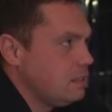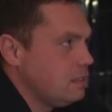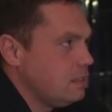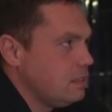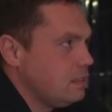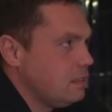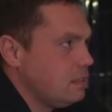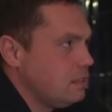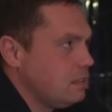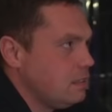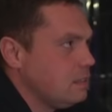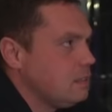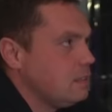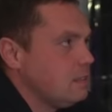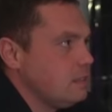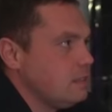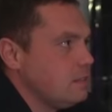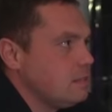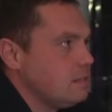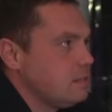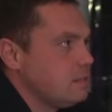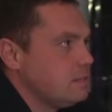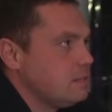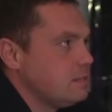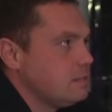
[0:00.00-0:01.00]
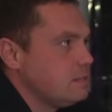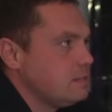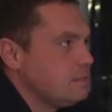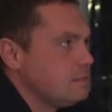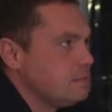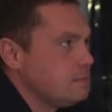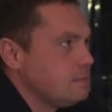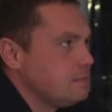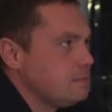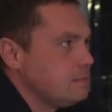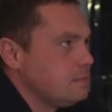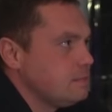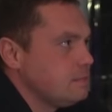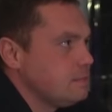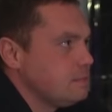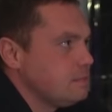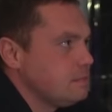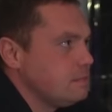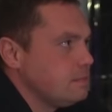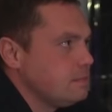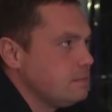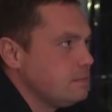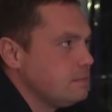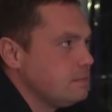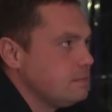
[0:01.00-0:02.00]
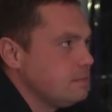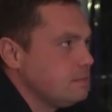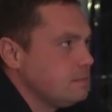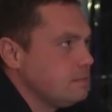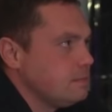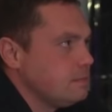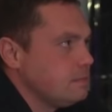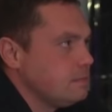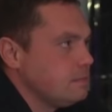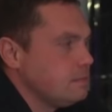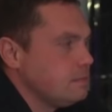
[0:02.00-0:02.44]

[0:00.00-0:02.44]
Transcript: (silent)